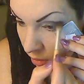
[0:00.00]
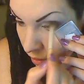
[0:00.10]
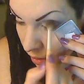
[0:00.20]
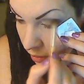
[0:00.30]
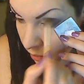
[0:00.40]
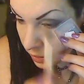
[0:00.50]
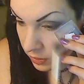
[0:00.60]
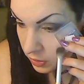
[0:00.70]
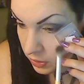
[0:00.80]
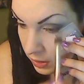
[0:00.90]
Otherwise, you
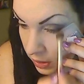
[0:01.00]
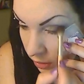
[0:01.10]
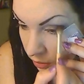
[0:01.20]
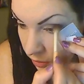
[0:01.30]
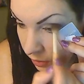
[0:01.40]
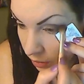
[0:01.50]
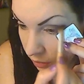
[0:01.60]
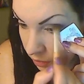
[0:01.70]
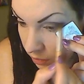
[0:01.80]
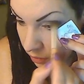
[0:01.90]
can just take a Q-tip
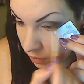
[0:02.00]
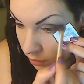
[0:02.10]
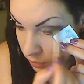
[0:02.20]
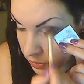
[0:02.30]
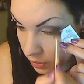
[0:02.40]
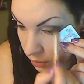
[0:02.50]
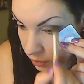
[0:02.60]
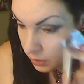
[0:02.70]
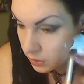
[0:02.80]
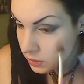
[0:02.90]
with soap
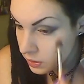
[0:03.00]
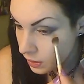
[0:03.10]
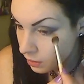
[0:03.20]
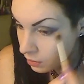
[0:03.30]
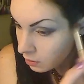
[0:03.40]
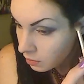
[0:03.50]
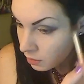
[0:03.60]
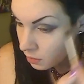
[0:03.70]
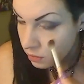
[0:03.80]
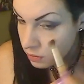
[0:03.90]
and just
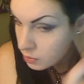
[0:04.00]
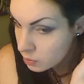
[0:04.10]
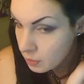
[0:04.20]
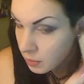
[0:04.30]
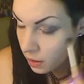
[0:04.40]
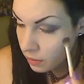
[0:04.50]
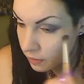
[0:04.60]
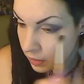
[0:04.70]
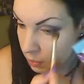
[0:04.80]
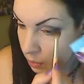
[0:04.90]
sweep it off
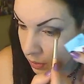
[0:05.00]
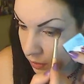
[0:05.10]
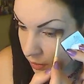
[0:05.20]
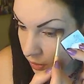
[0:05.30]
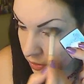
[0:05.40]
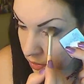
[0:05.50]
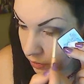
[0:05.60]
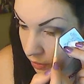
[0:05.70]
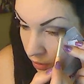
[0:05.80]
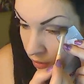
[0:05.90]
and then put your foundation over.